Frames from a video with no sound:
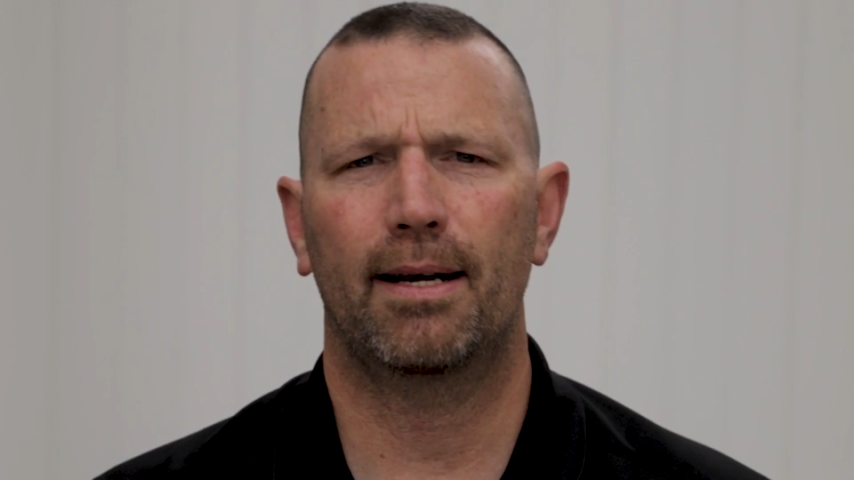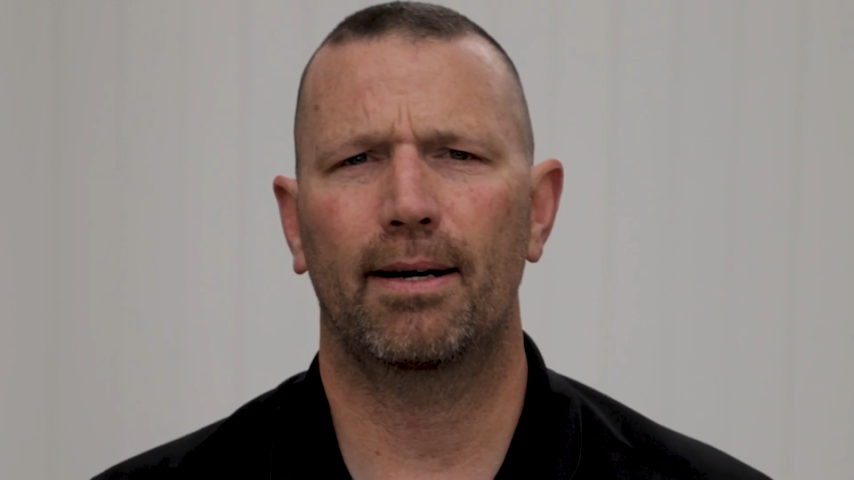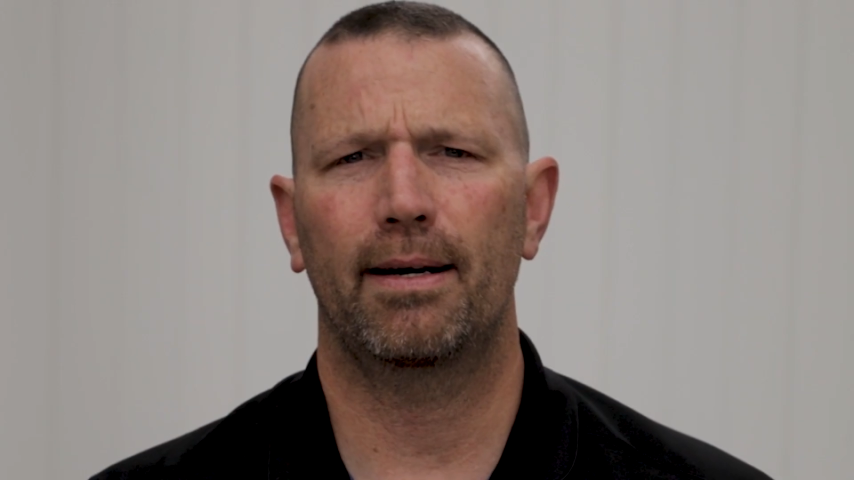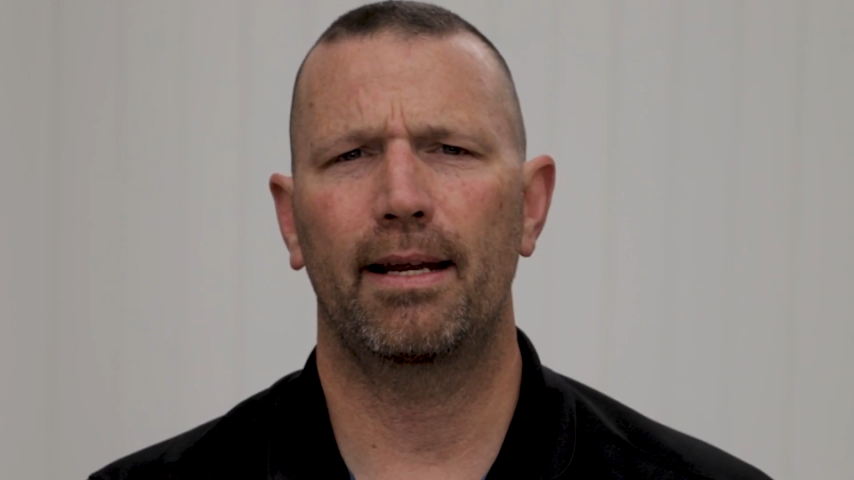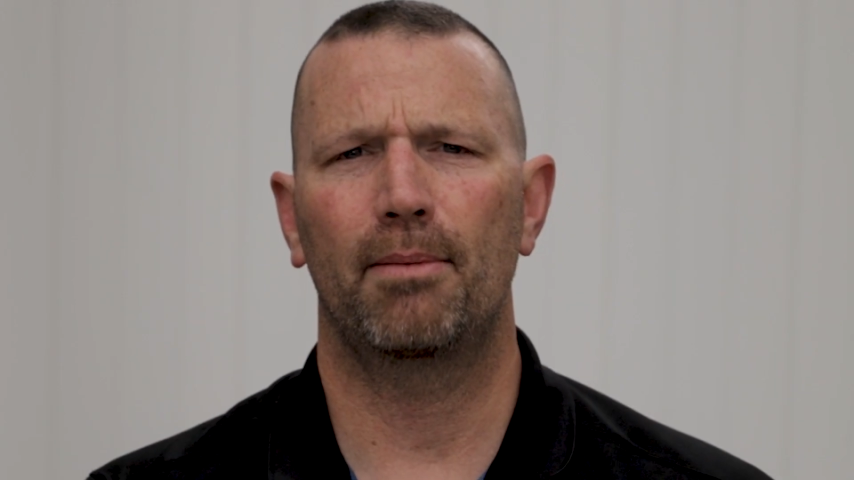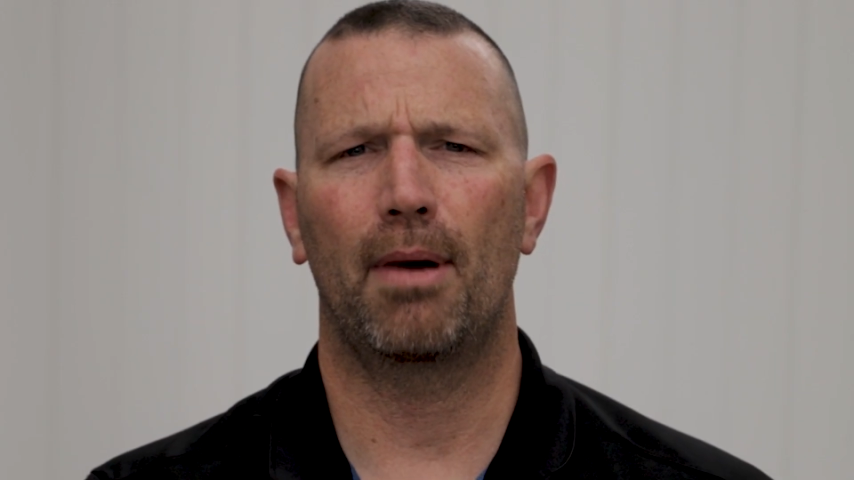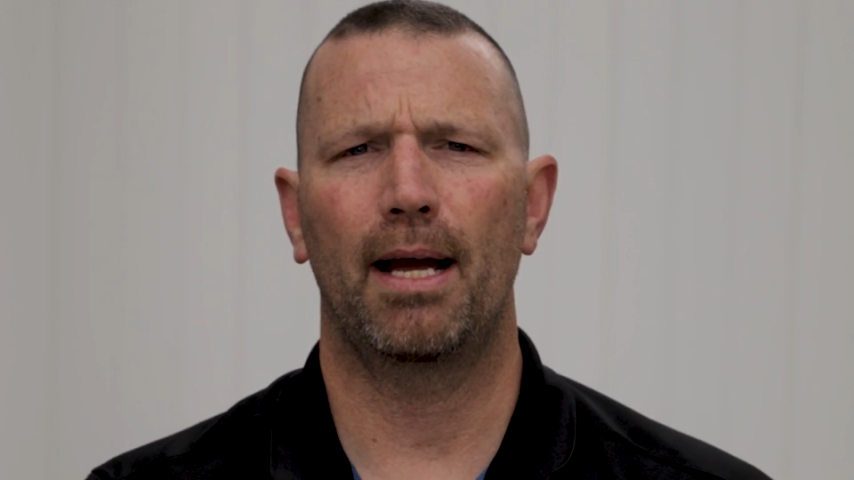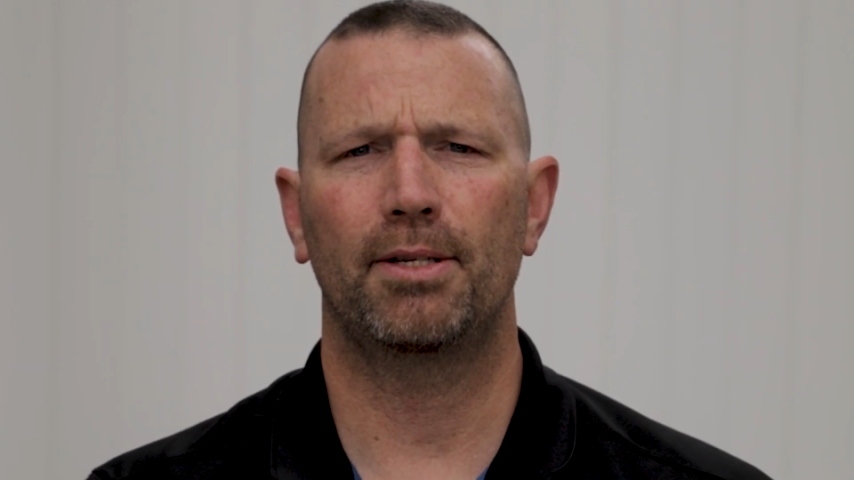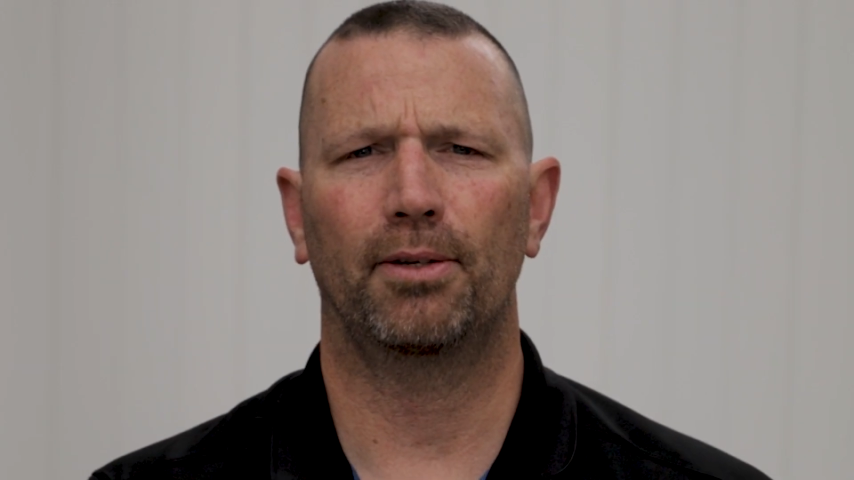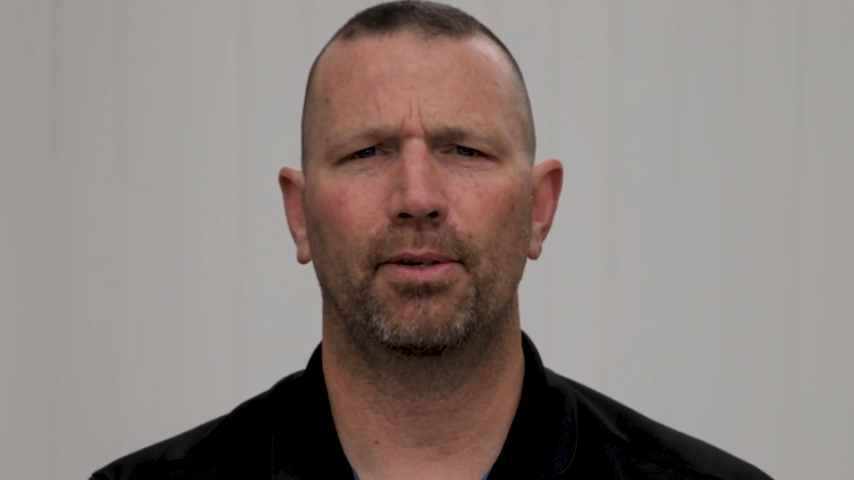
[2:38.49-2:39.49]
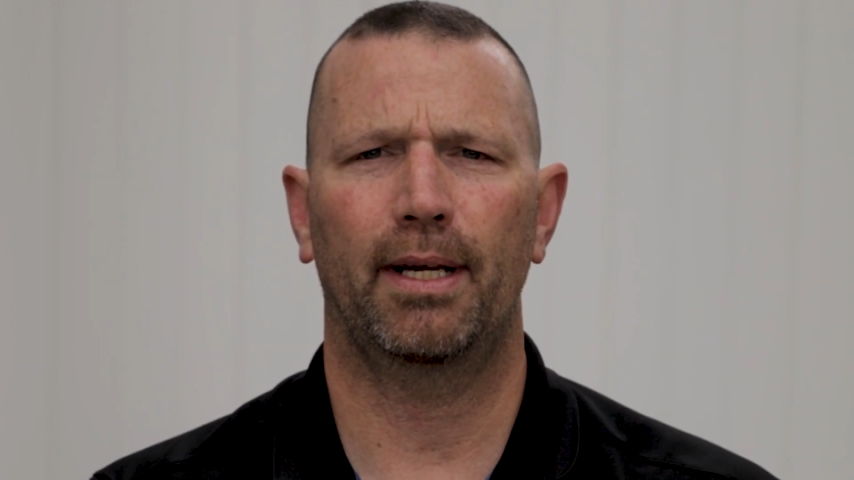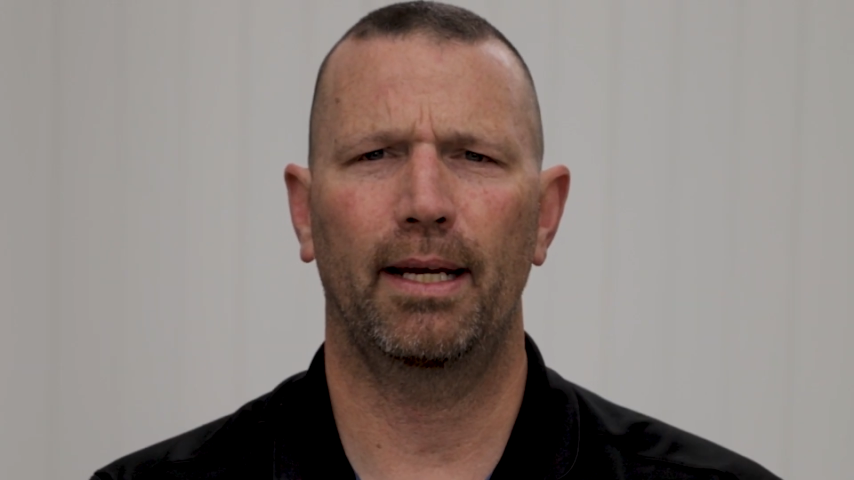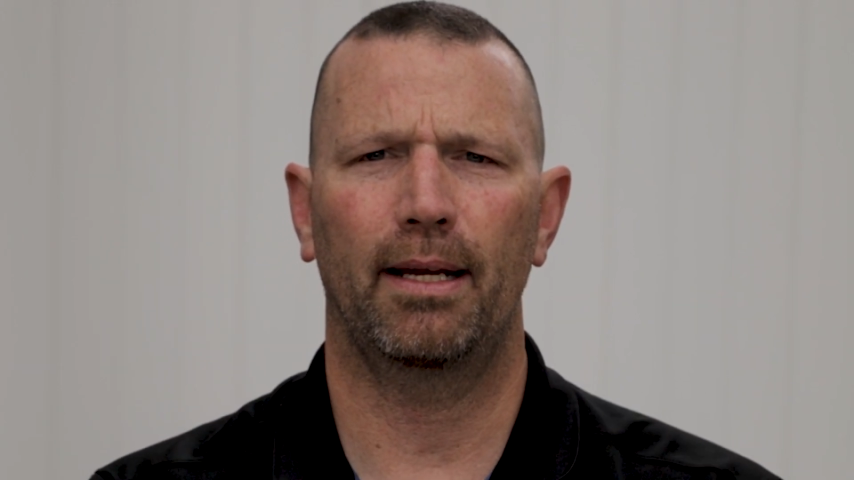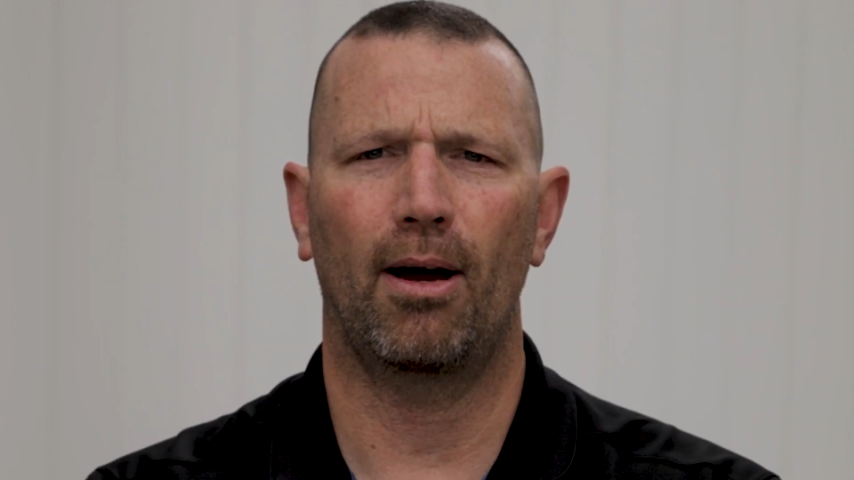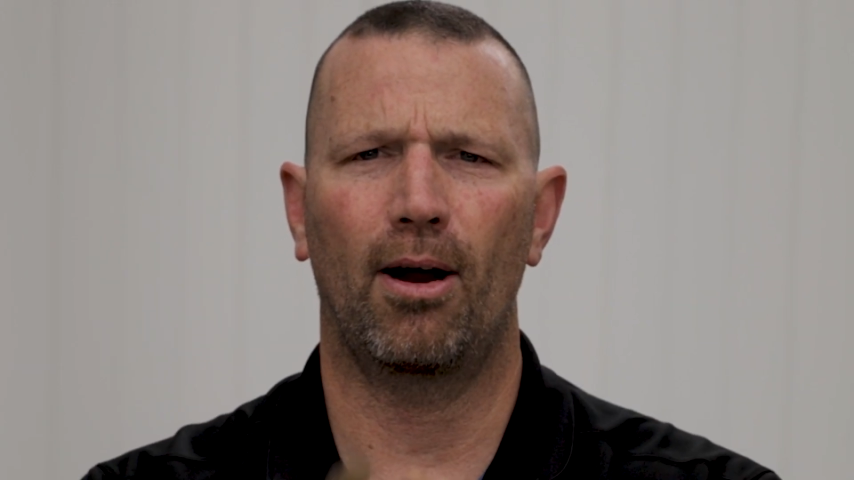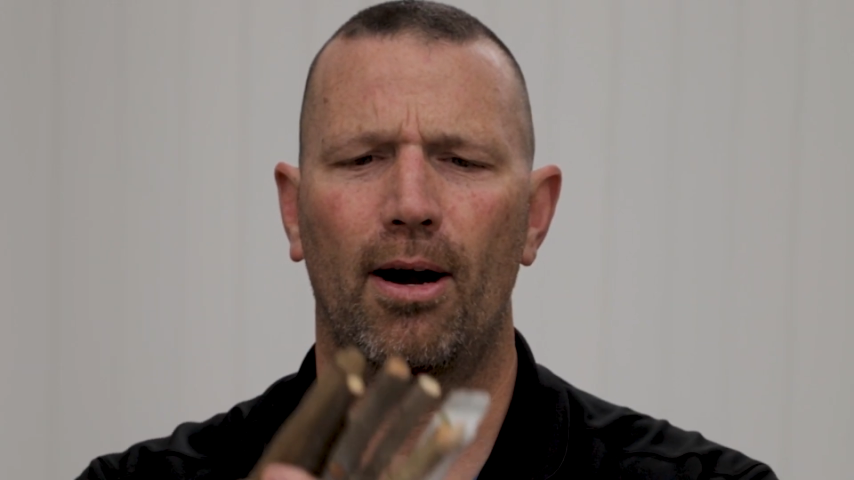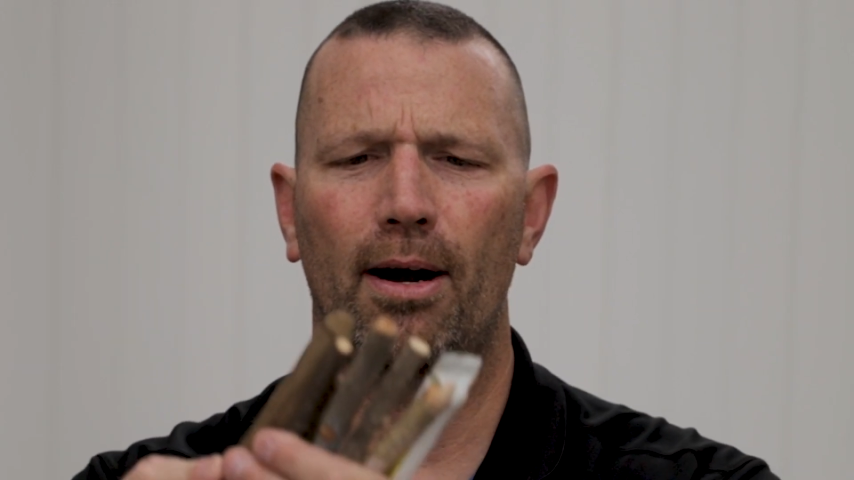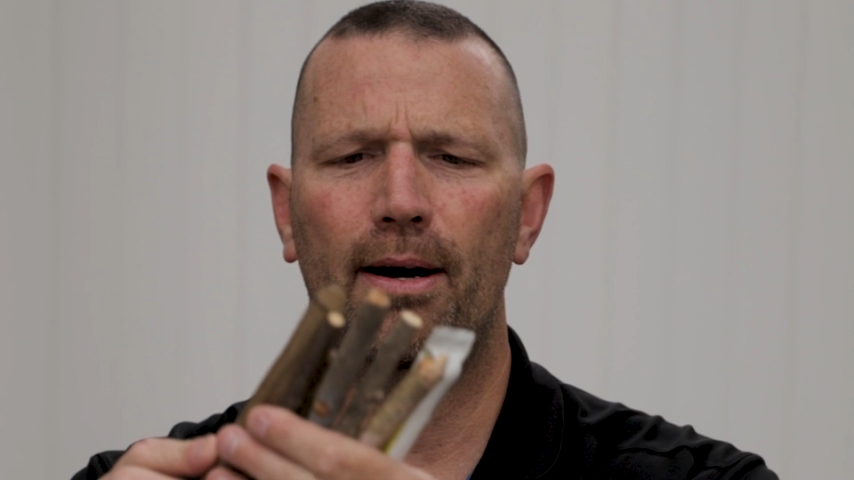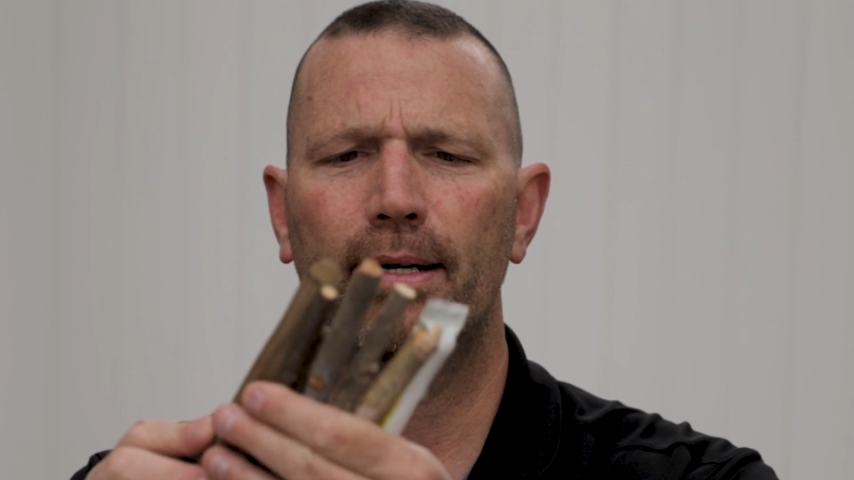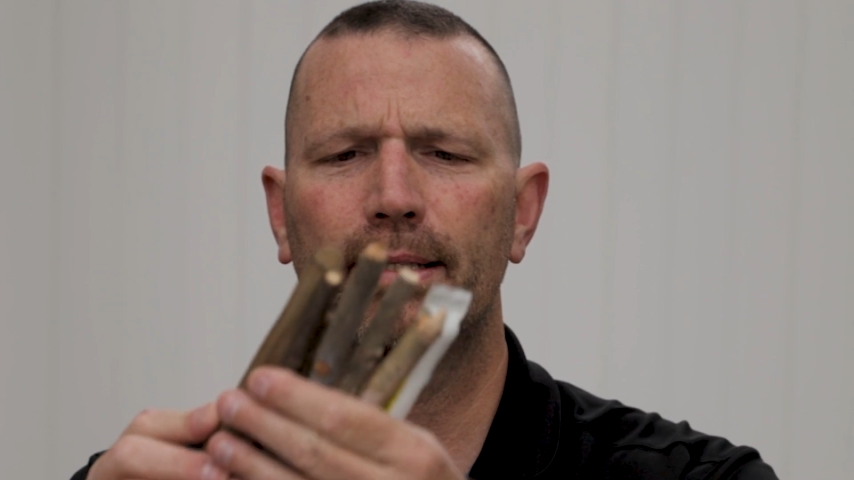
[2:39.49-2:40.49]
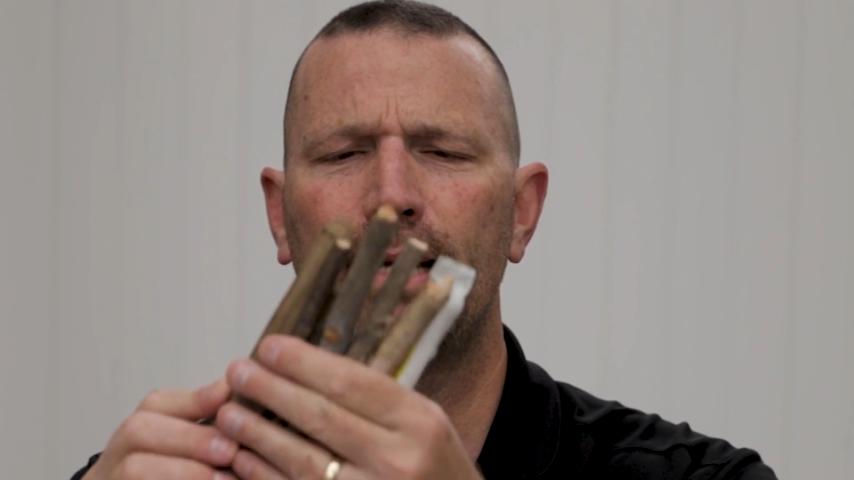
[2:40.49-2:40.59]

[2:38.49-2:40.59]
carry in my shelter kit are